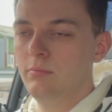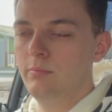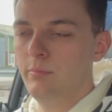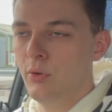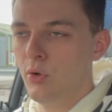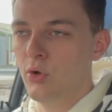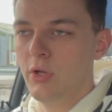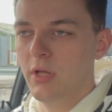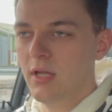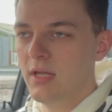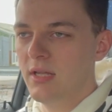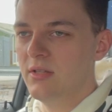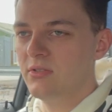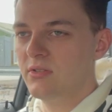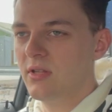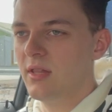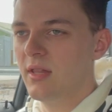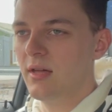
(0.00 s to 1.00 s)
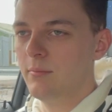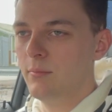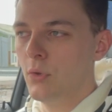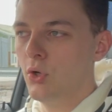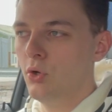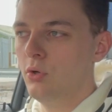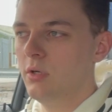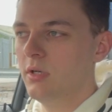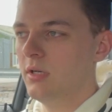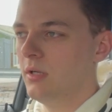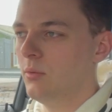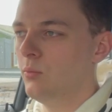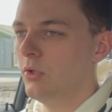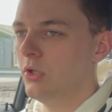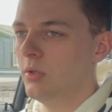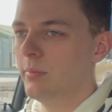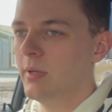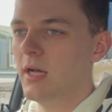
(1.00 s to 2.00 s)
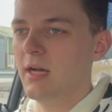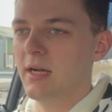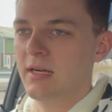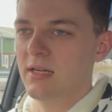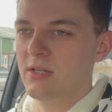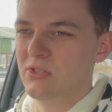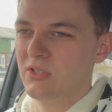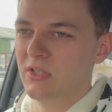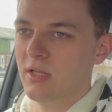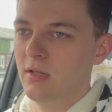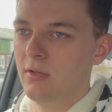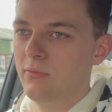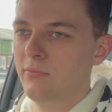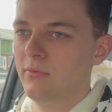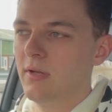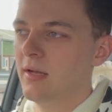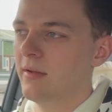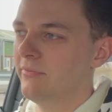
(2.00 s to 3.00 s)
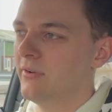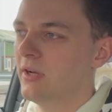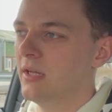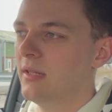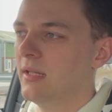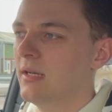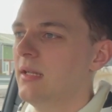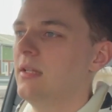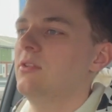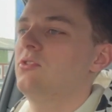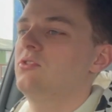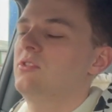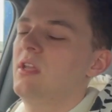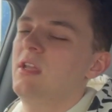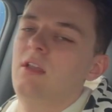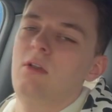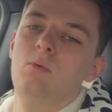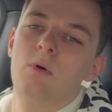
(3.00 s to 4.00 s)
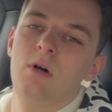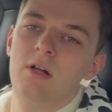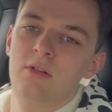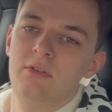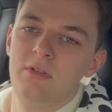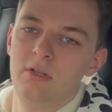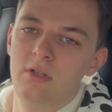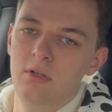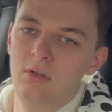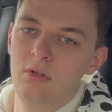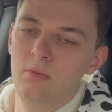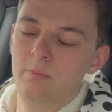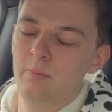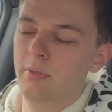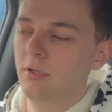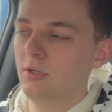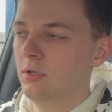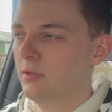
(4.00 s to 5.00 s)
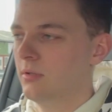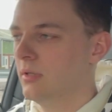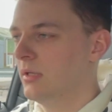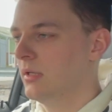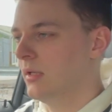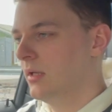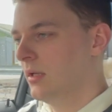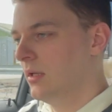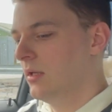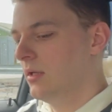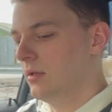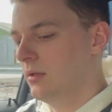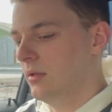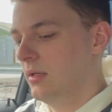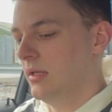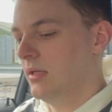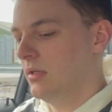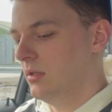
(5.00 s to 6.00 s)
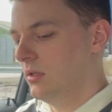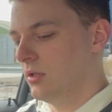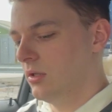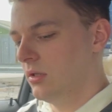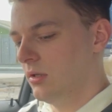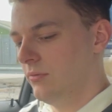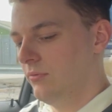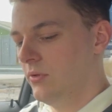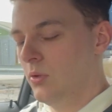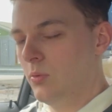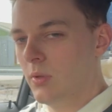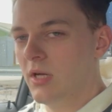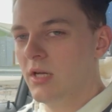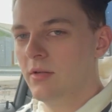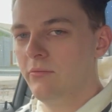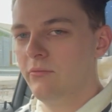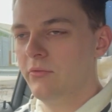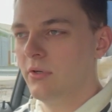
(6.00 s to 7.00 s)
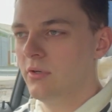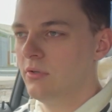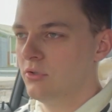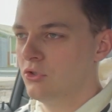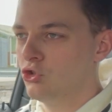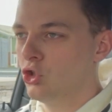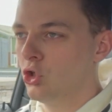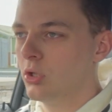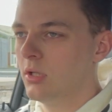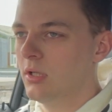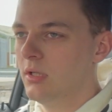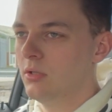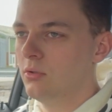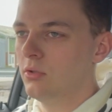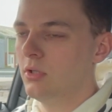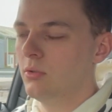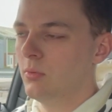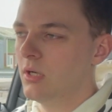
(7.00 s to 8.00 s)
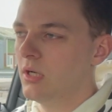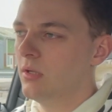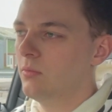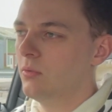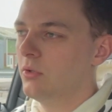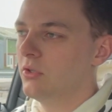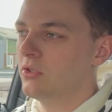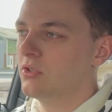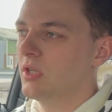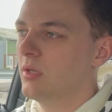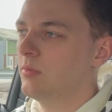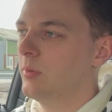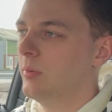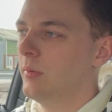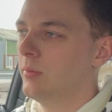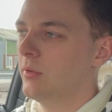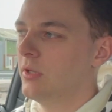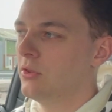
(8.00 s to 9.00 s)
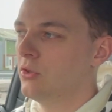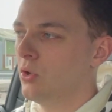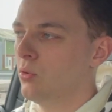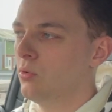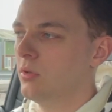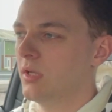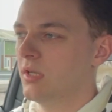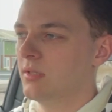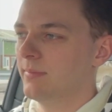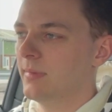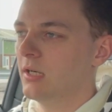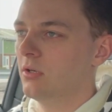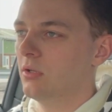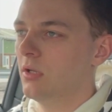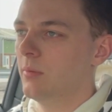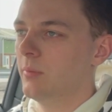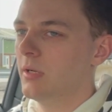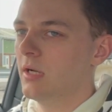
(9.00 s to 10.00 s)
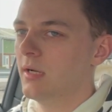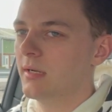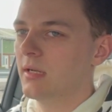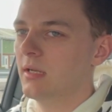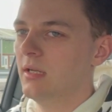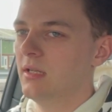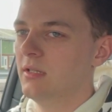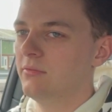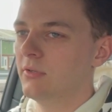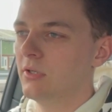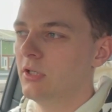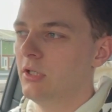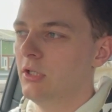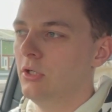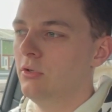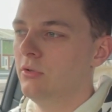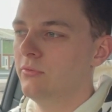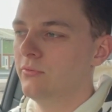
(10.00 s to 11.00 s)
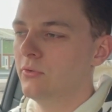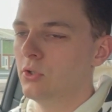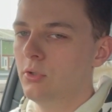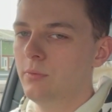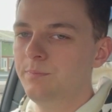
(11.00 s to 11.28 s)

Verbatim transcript: put it into that mode and it will park itself. I find that it does take a while to do, but it, you know, if you are struggling or you are one of those types of people that don't like to parallel park, it is very useful.